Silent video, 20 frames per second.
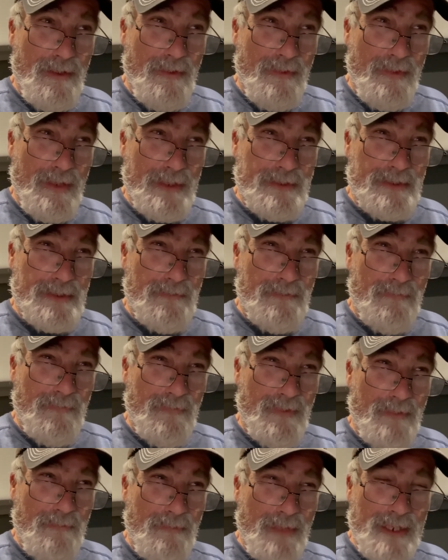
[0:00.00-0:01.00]
That's
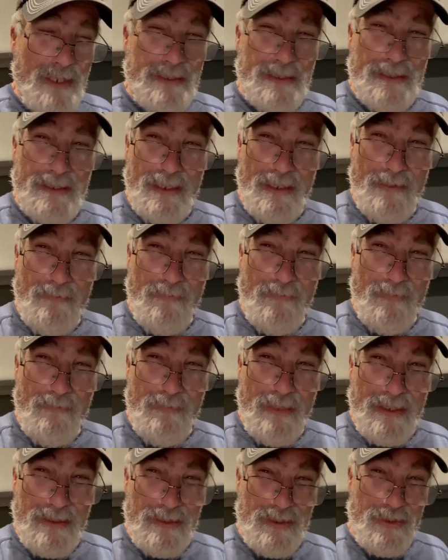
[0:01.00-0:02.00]
the best thing for
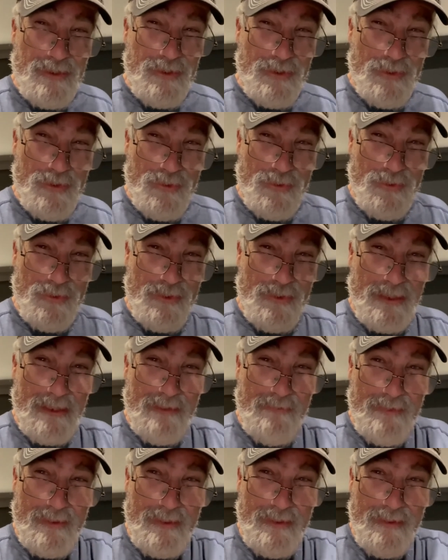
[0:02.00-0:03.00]
me to do
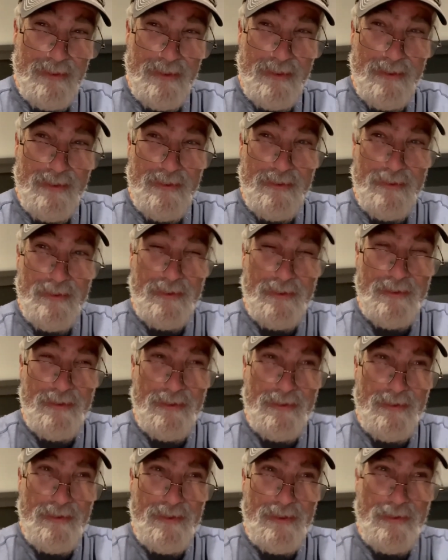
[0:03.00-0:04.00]
given
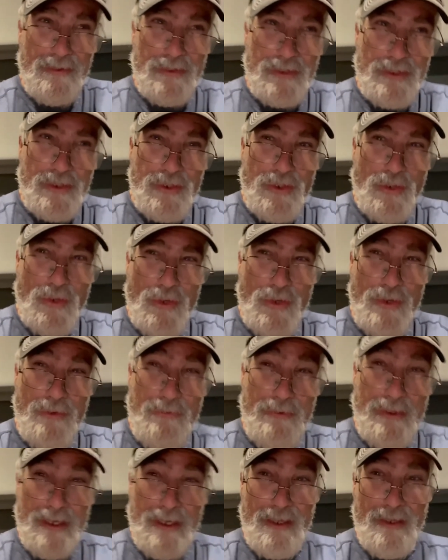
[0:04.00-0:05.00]
current
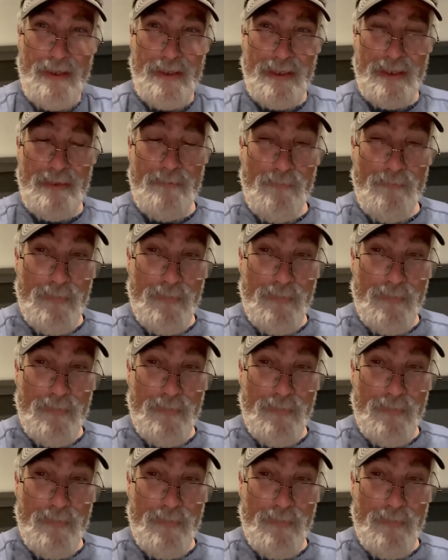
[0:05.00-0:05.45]
reality.